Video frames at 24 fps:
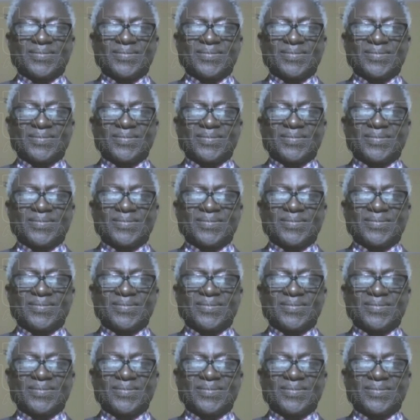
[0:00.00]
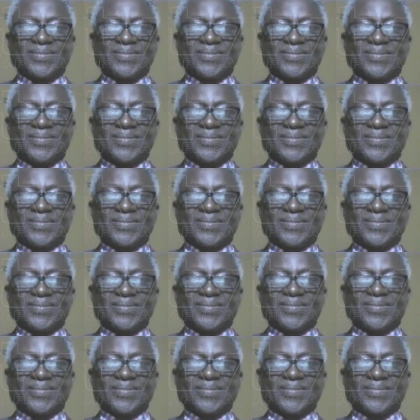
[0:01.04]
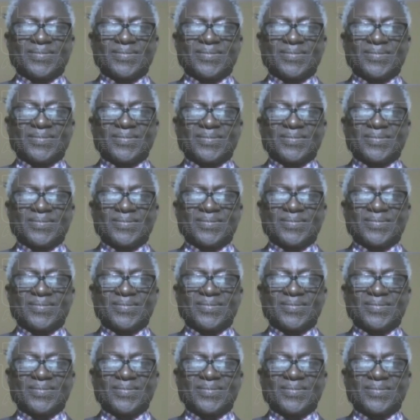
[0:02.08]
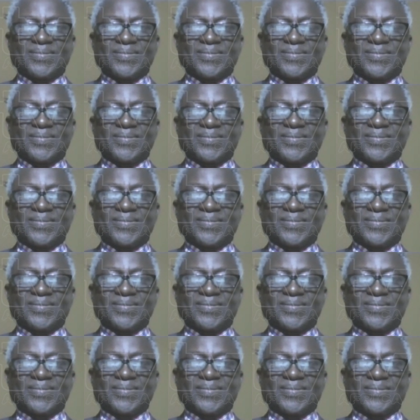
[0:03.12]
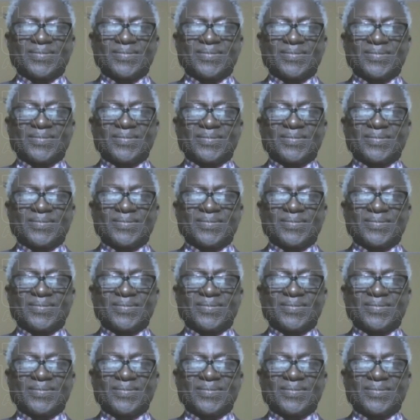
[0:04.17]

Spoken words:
No words are spoken by the person on screen.